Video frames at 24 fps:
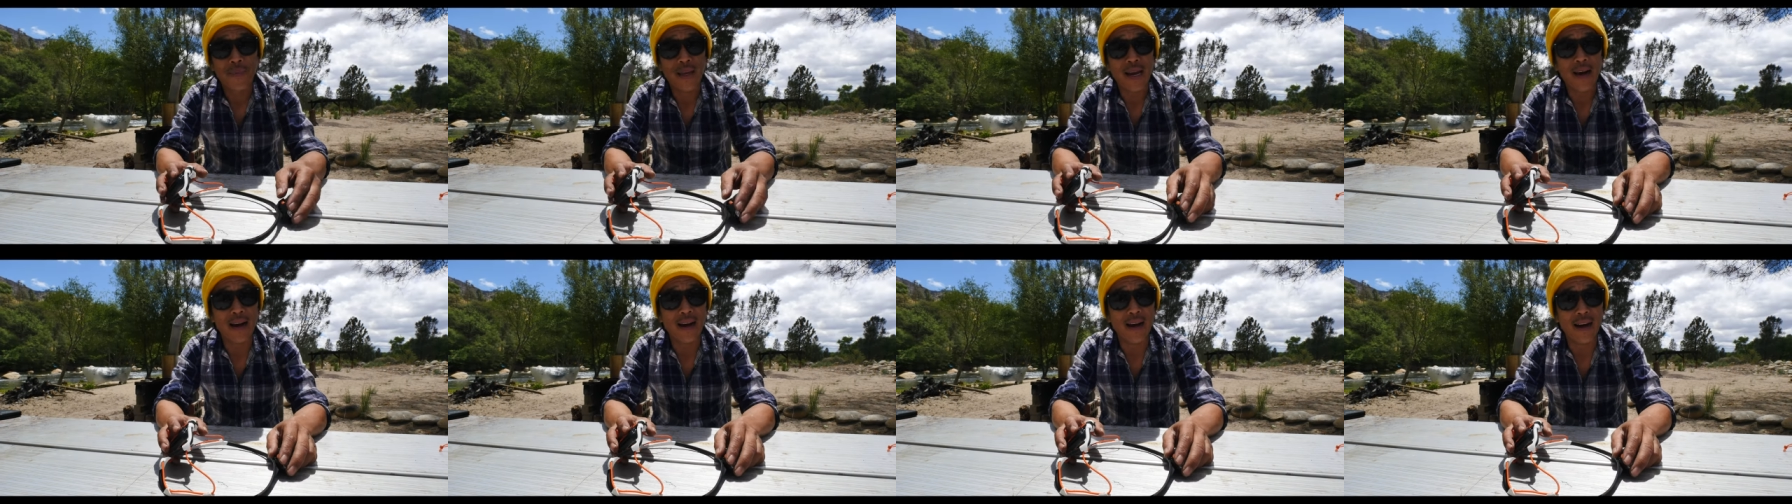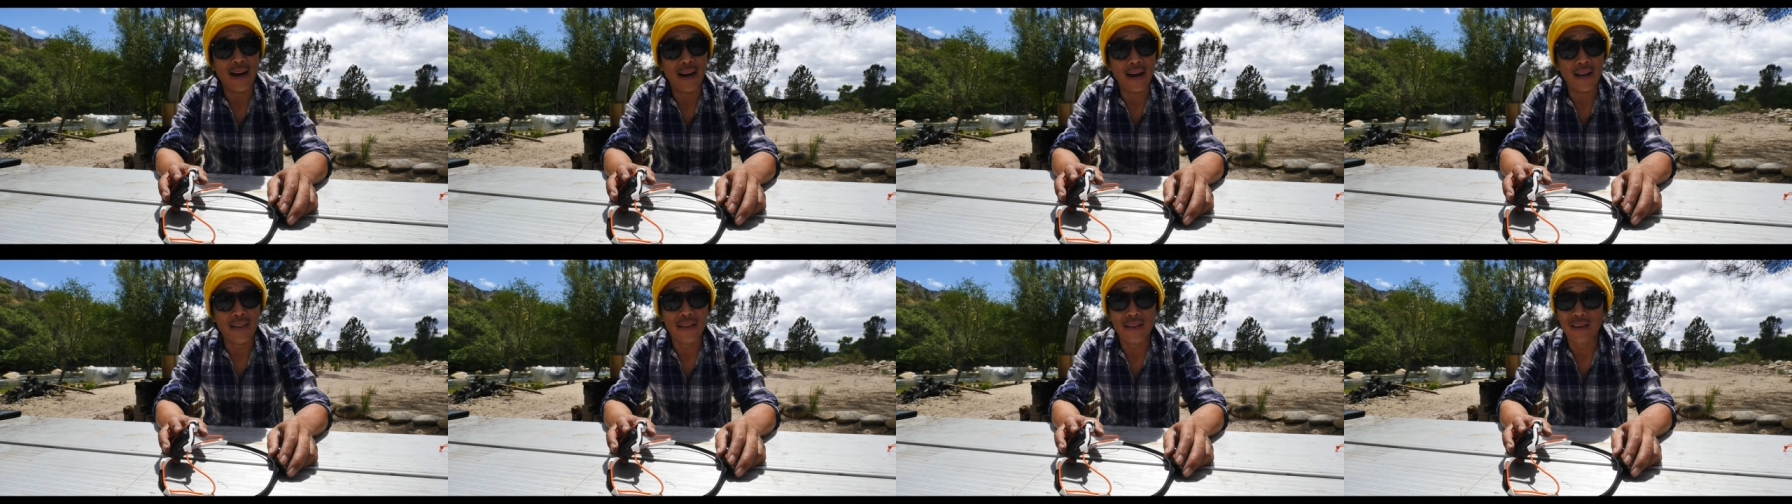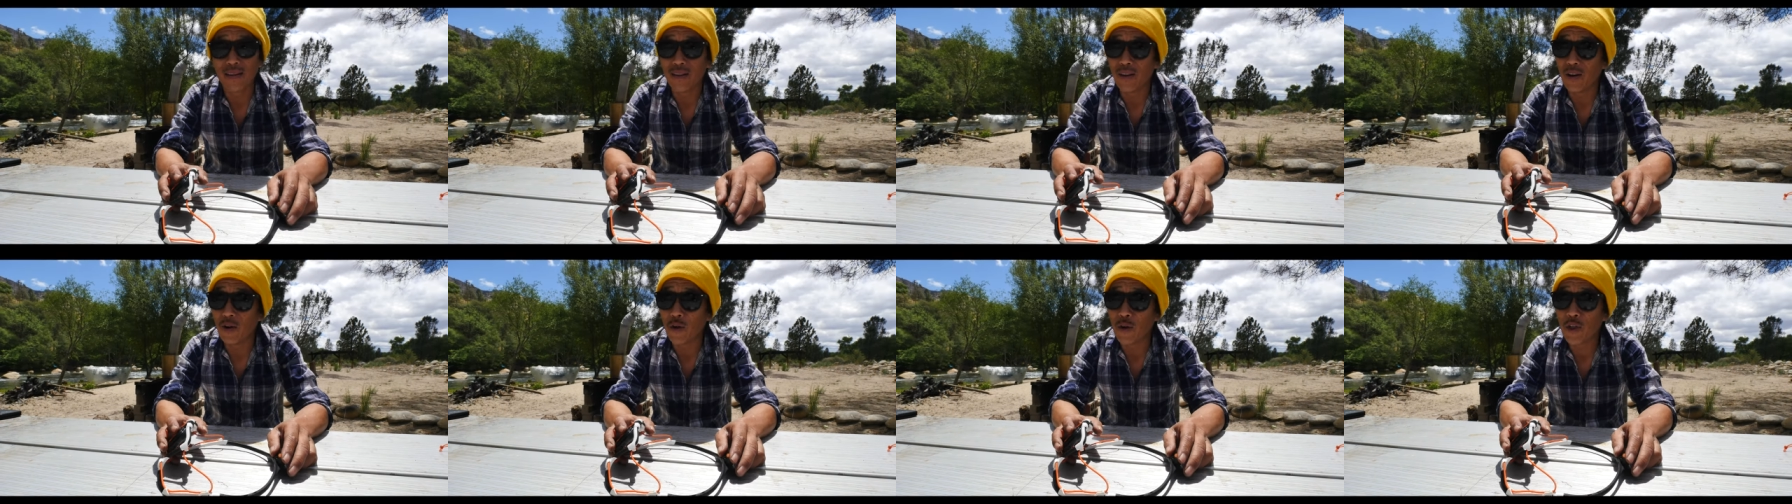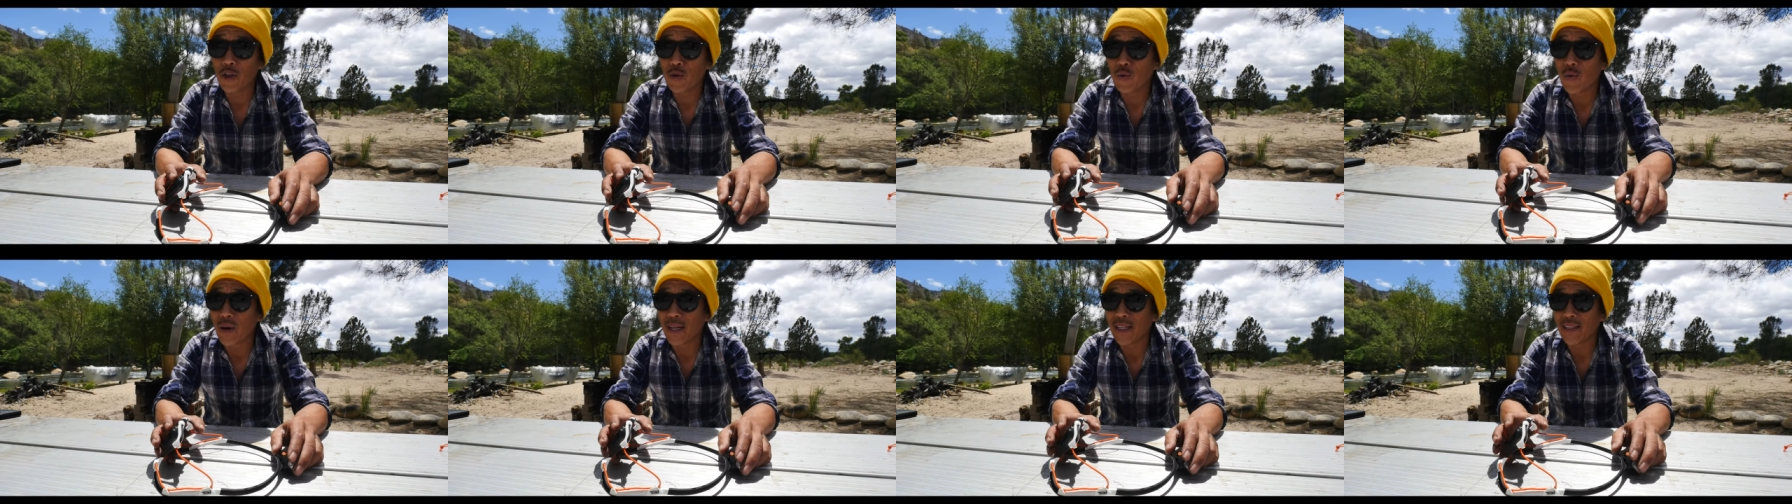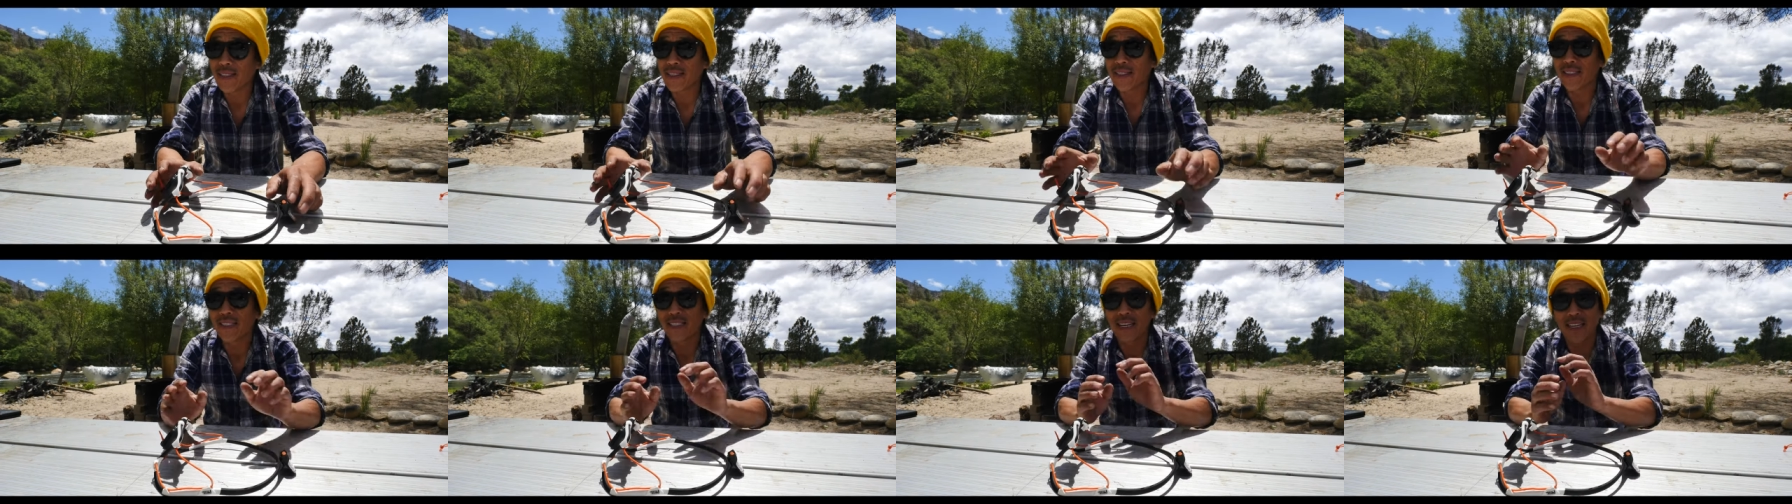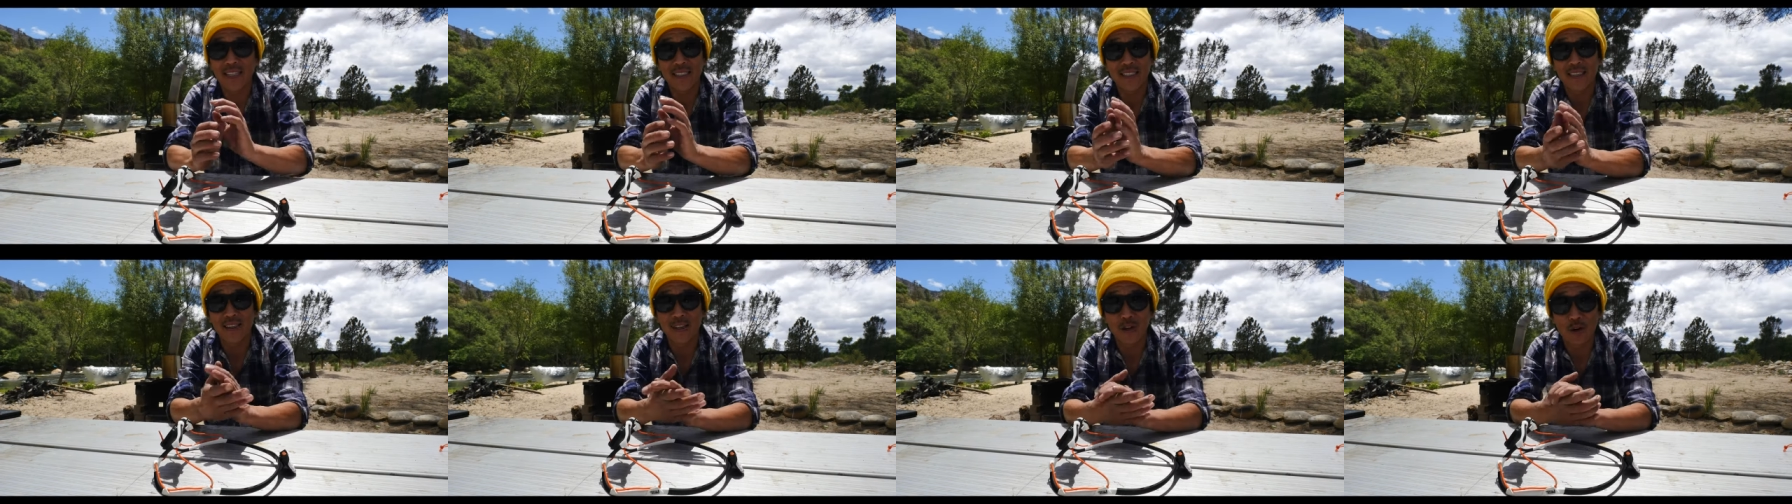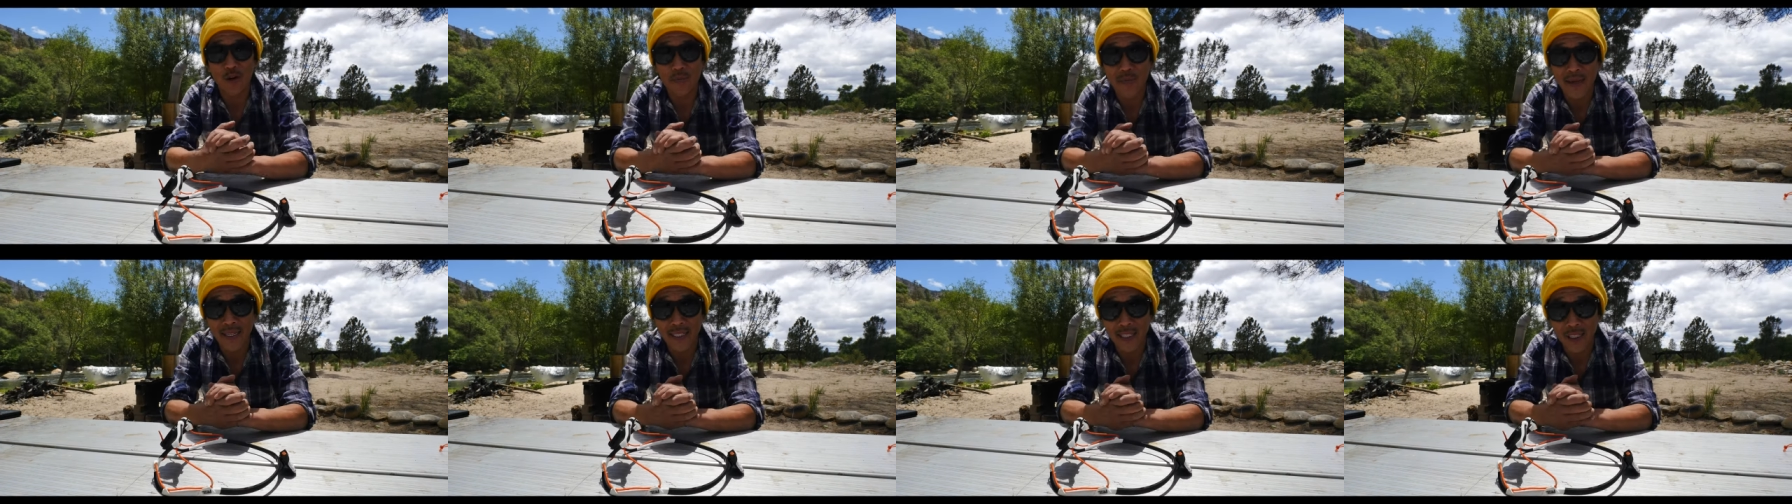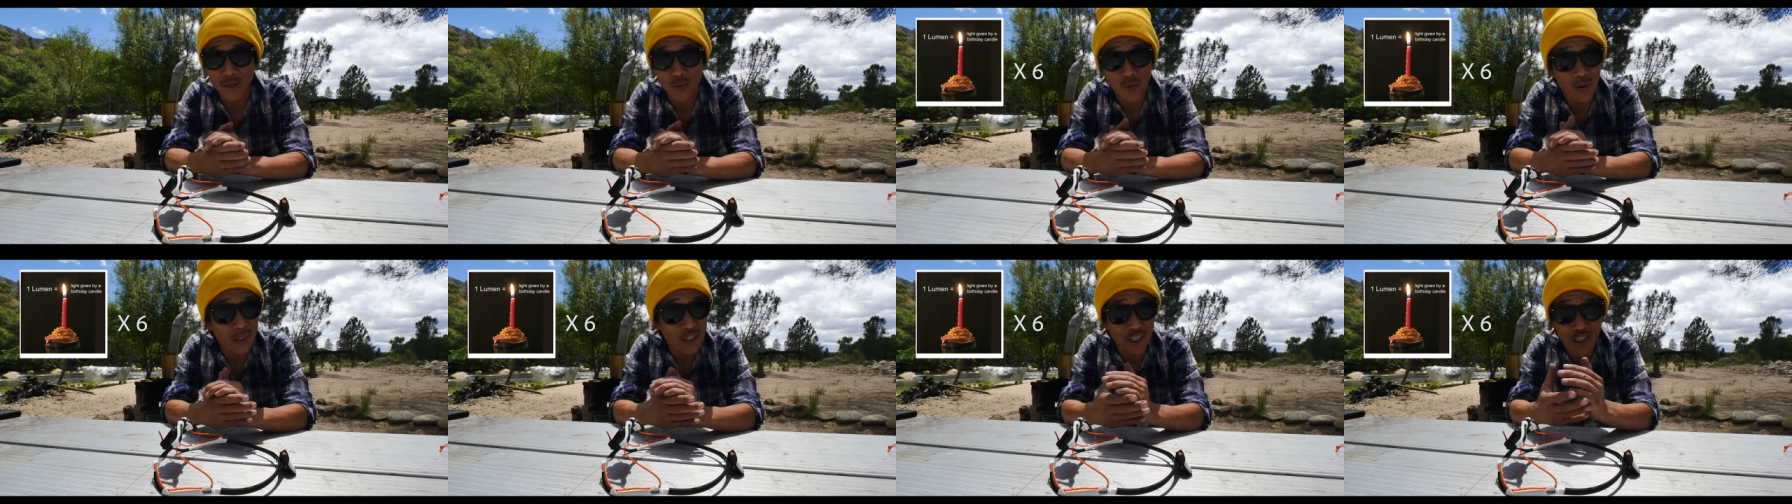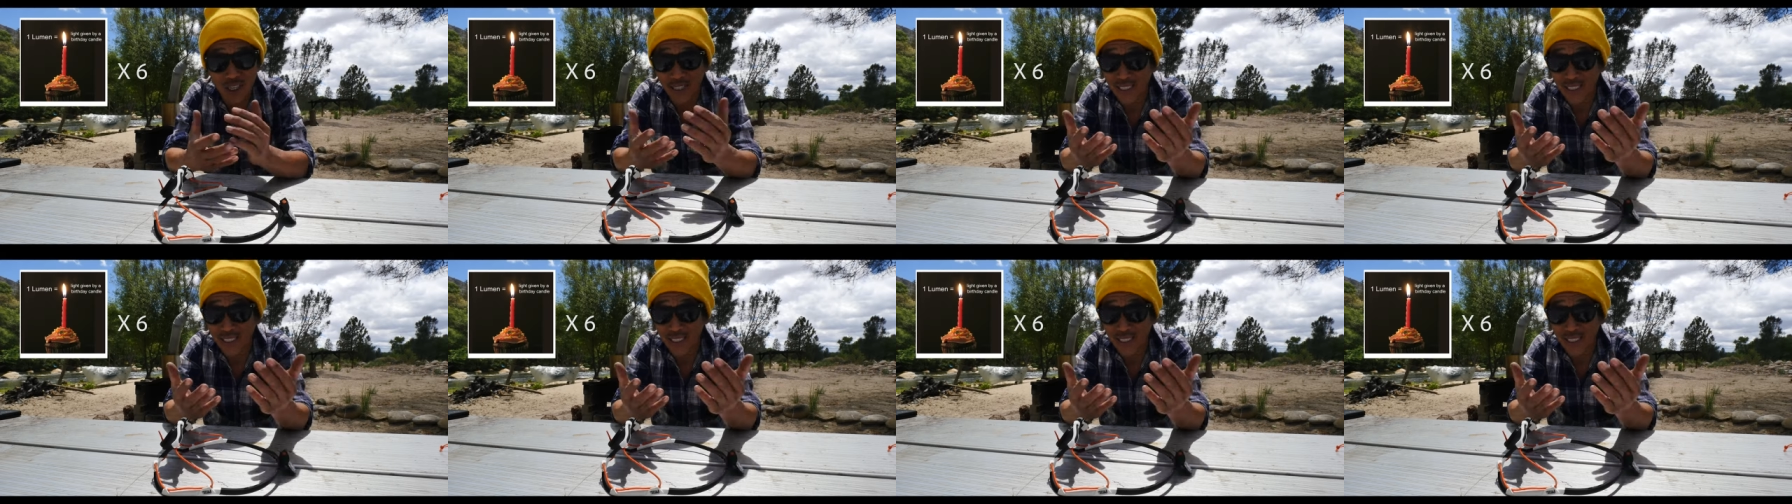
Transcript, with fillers: Uh, the lowest one is 6 lumens, which